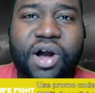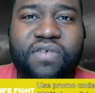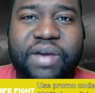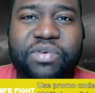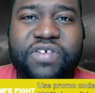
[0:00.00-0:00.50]
All
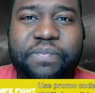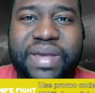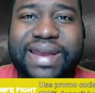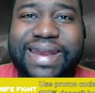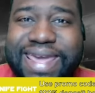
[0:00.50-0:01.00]
right, we've
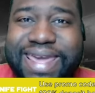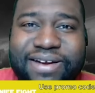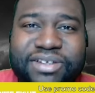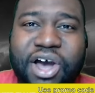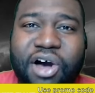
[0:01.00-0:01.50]
been
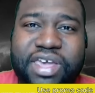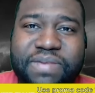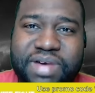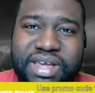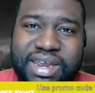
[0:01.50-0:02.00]
here
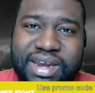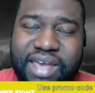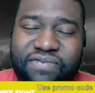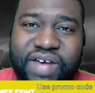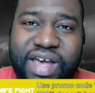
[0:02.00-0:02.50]
talking Monkey
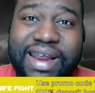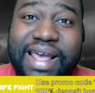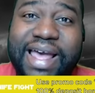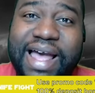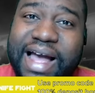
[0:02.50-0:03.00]
Knife Fight.
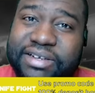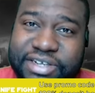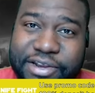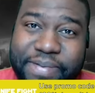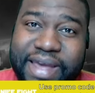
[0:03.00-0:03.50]
I'll
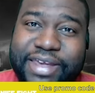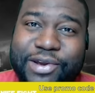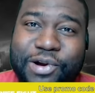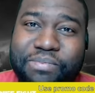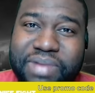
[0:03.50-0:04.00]
see you back
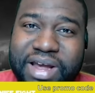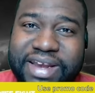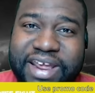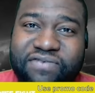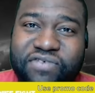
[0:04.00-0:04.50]
here on
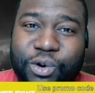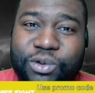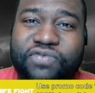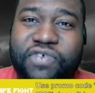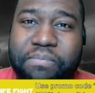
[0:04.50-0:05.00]
Monday,
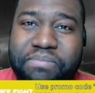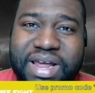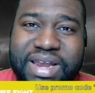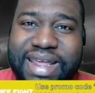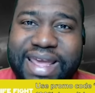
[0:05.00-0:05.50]
folks, for
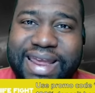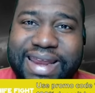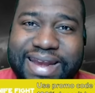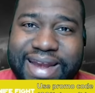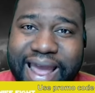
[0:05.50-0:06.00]
Monday
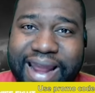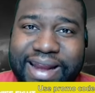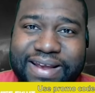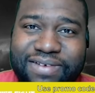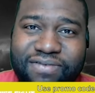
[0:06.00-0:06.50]
Night
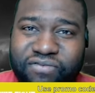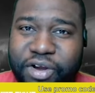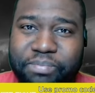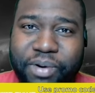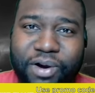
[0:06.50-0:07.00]

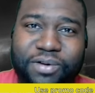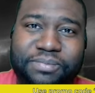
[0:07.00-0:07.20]
Football.